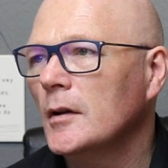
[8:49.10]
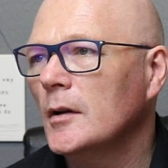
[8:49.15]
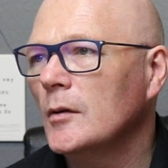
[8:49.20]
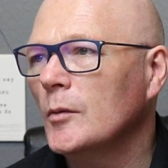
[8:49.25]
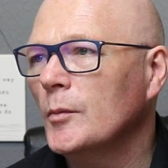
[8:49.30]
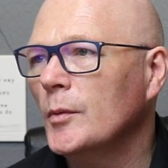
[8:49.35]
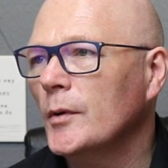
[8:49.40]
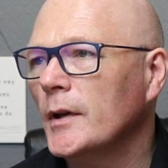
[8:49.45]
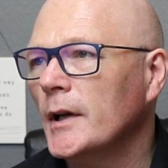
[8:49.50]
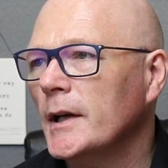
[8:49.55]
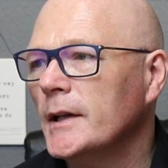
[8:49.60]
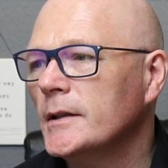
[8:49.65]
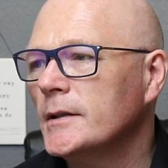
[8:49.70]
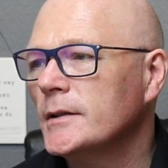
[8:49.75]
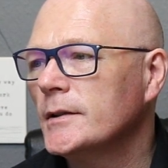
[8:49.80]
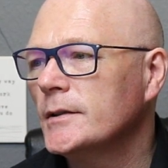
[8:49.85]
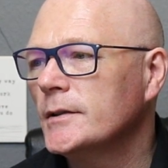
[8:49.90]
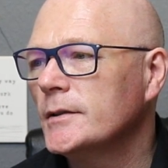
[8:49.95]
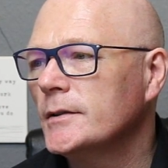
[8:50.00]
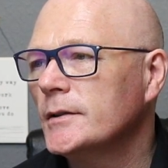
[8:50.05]
we will put that in the
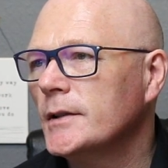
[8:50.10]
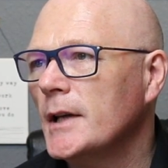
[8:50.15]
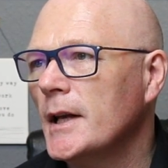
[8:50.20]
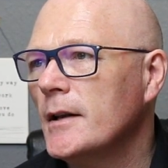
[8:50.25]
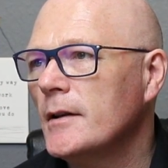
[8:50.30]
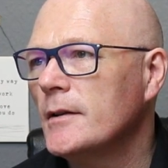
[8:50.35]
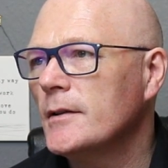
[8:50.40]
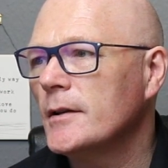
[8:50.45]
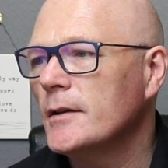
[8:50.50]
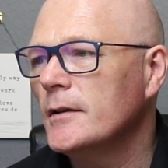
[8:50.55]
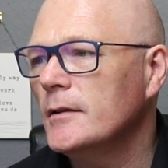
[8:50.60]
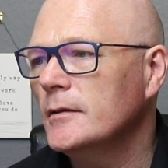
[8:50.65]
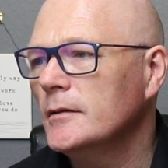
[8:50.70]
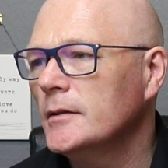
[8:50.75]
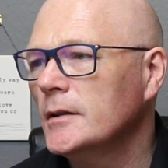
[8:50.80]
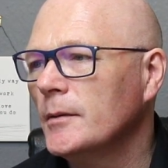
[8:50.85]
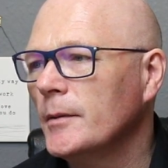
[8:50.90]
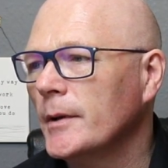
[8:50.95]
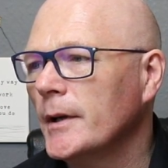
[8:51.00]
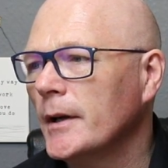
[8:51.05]
center.
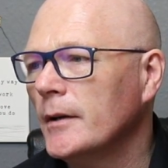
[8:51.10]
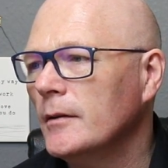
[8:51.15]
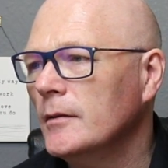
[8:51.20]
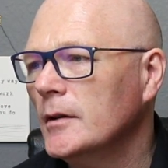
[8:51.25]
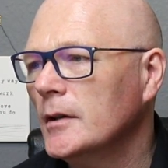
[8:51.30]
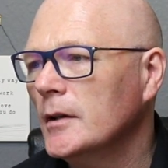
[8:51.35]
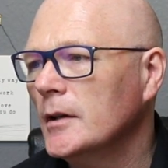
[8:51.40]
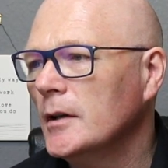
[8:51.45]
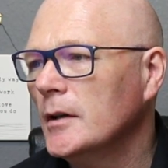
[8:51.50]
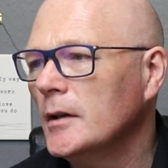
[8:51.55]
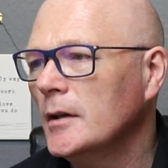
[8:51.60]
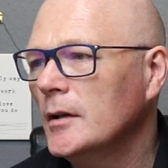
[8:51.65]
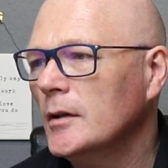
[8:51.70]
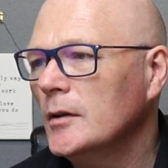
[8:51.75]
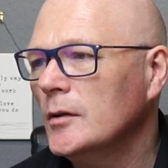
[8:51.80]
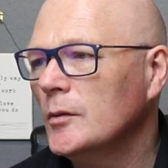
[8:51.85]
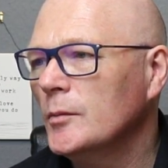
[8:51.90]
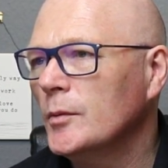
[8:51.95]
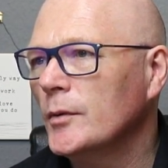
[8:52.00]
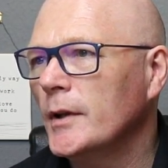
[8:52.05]
There we go.
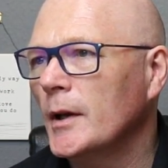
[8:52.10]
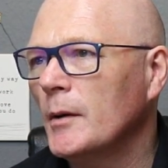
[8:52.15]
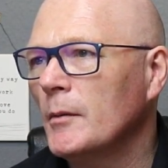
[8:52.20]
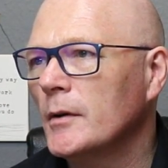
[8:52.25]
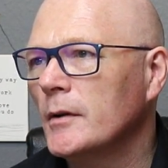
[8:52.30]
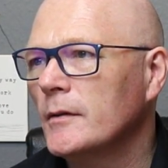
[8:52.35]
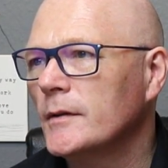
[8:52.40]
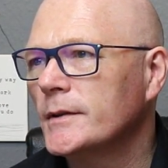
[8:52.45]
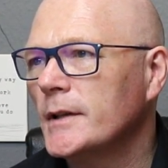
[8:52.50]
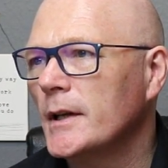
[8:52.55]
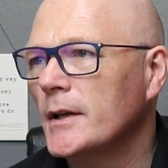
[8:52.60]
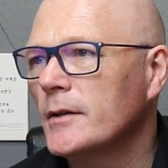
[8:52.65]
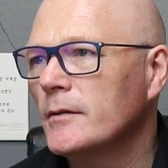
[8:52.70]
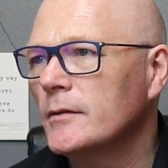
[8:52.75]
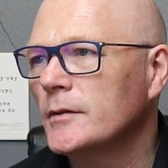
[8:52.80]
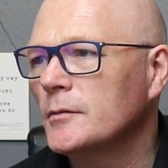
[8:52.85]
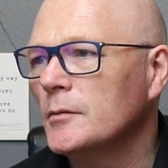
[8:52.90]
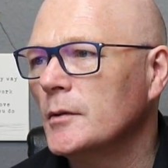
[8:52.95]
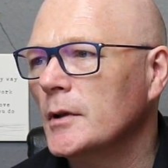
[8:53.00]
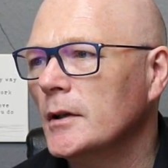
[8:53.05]
we will put that one in the center
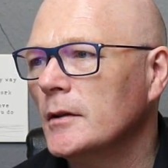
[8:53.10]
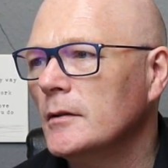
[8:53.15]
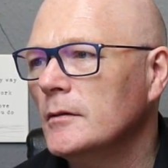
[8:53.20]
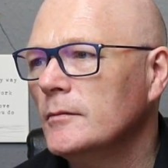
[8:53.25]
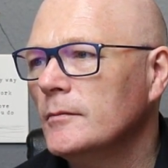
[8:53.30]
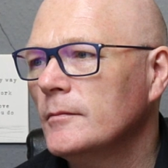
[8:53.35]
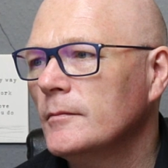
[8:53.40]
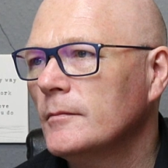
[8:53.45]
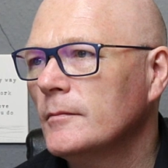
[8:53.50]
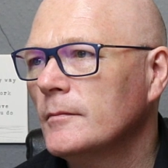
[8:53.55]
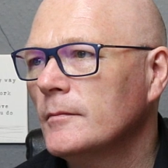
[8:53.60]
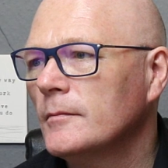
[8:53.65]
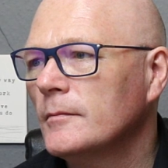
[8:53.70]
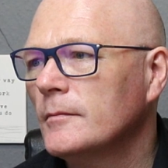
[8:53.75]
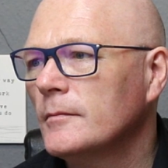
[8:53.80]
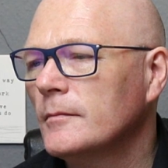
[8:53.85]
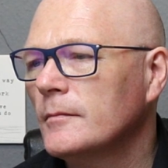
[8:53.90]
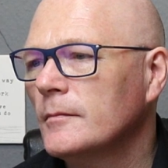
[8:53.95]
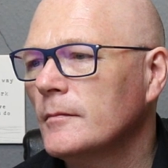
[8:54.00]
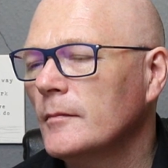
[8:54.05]
as well.
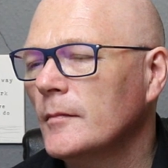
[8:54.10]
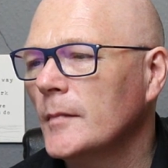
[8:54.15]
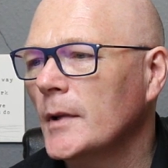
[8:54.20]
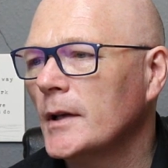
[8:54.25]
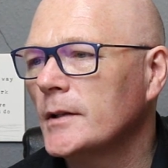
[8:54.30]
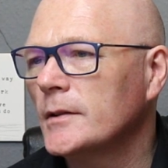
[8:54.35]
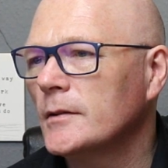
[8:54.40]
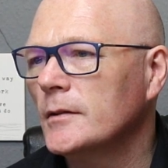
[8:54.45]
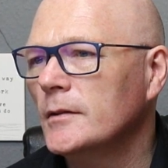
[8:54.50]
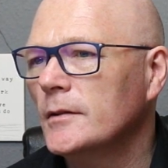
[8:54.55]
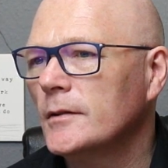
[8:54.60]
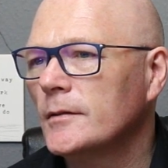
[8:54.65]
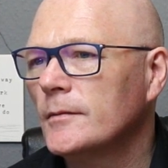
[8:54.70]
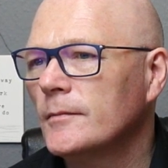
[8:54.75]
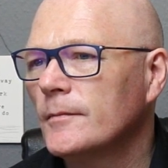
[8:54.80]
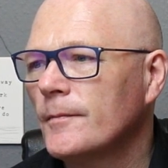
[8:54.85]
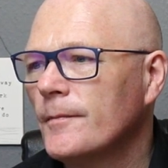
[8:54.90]
Excellent.